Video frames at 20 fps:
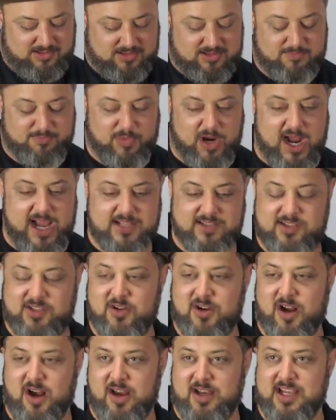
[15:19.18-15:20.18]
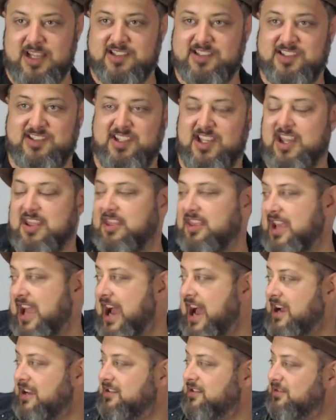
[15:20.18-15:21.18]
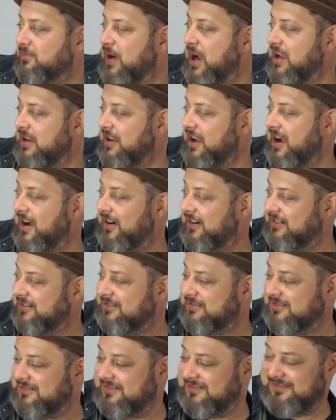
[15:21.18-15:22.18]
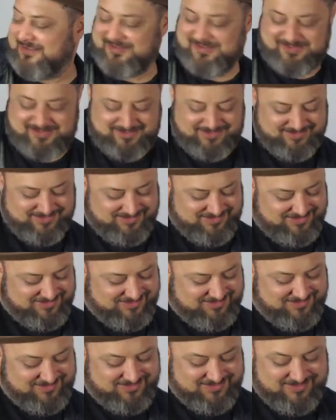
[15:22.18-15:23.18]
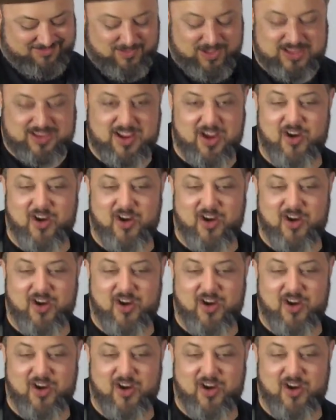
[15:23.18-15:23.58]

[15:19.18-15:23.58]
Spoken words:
Brian's doing on his synth axe right now with no